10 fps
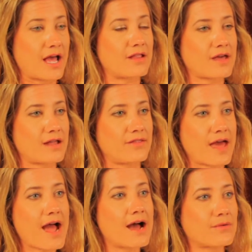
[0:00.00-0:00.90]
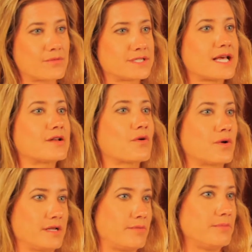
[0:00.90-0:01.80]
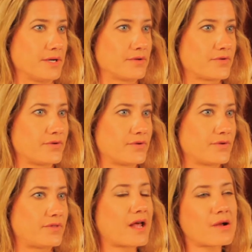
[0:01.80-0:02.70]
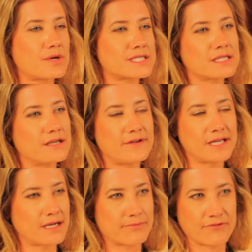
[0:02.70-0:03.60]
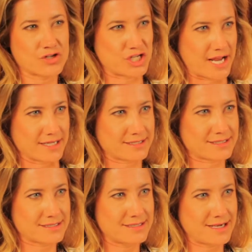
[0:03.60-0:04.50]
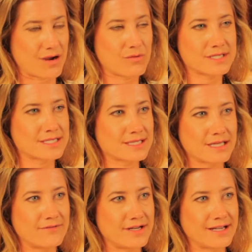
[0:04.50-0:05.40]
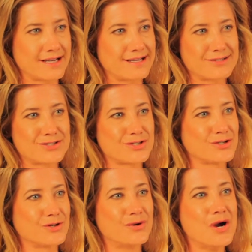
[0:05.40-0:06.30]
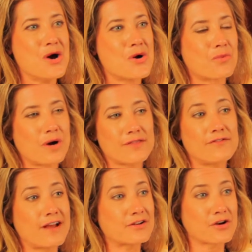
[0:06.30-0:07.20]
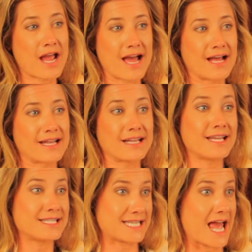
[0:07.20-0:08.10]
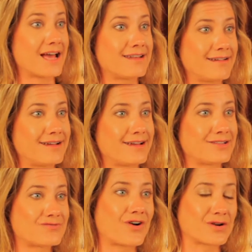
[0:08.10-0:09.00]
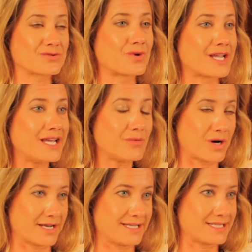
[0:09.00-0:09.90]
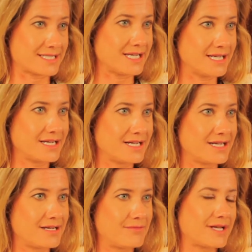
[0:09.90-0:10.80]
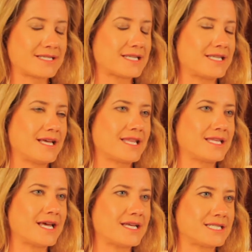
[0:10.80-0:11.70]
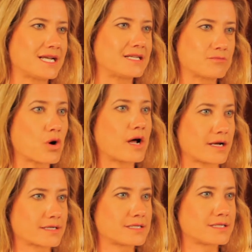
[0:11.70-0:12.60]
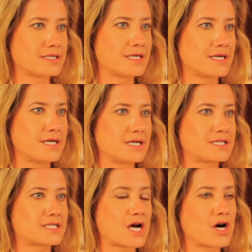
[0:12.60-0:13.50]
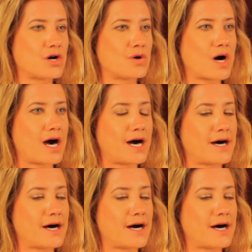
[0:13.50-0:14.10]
and that that was then going to be built. And that I wasn't leaving it up for chance. I wasn't leaving it to what the vendor had in his head as far as what he wanted to see, because at the end of the day, it's not his product. So,